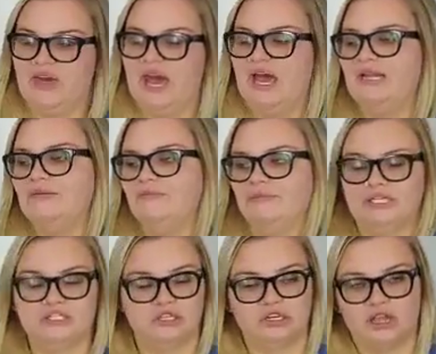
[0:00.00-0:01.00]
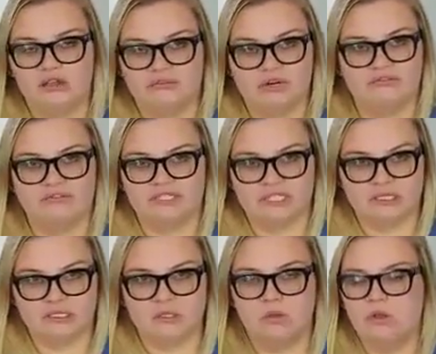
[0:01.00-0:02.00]
like that, make sure you're covering,
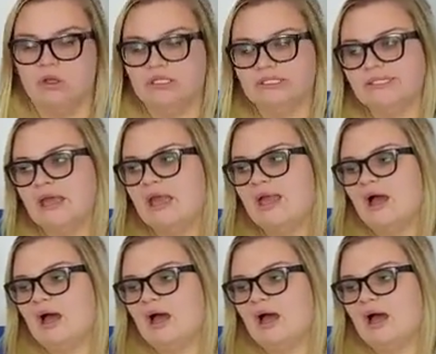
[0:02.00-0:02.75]
fixing those holes.